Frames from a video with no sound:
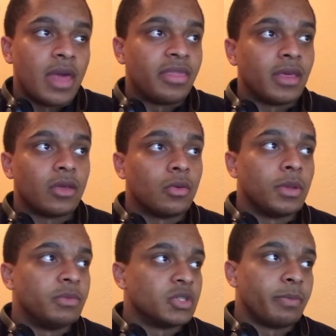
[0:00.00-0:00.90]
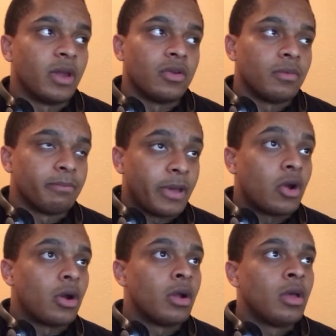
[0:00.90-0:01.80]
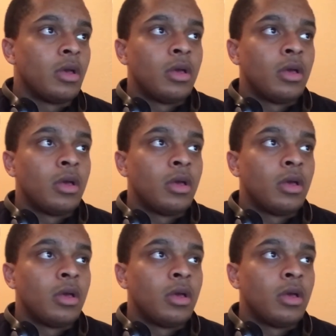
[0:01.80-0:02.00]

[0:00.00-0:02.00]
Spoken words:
I think it'll be just better